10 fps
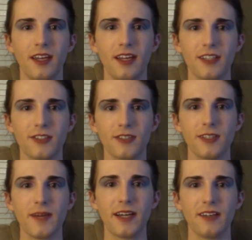It's really
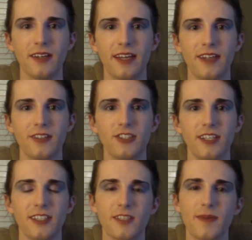about your energy,
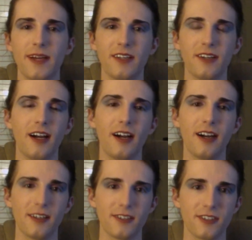and it's about your
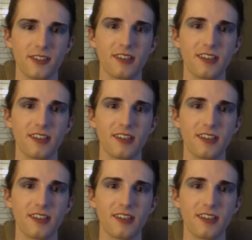heart.